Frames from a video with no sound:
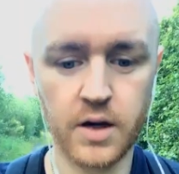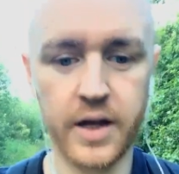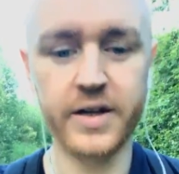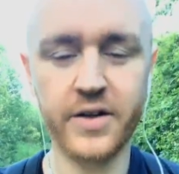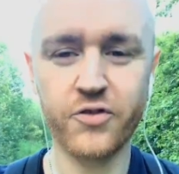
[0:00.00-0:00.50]

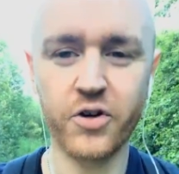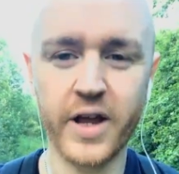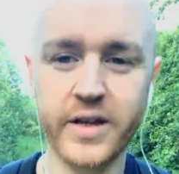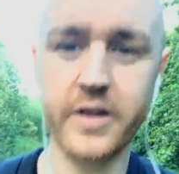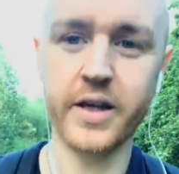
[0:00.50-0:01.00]
a never
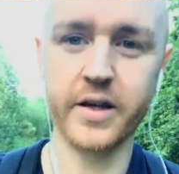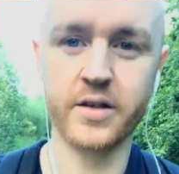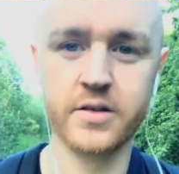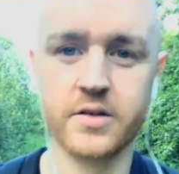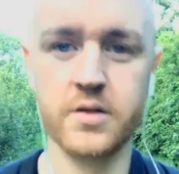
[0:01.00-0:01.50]
ending
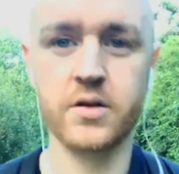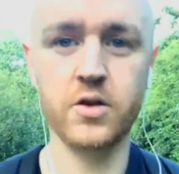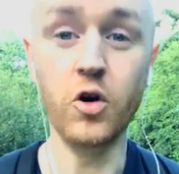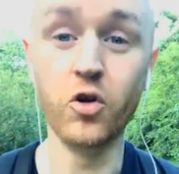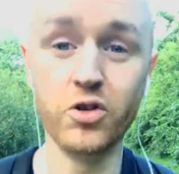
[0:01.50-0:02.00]

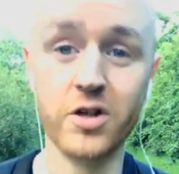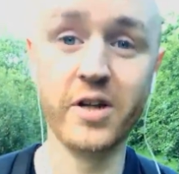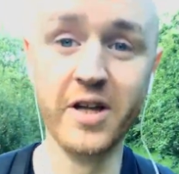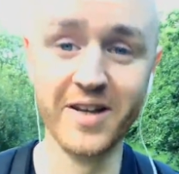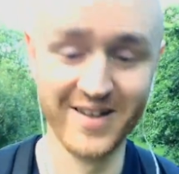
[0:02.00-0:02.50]
onion.
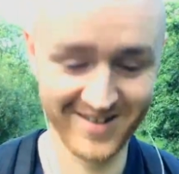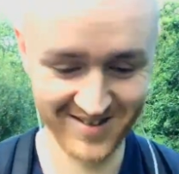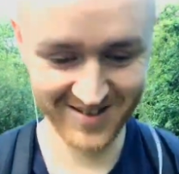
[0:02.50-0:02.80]
I'm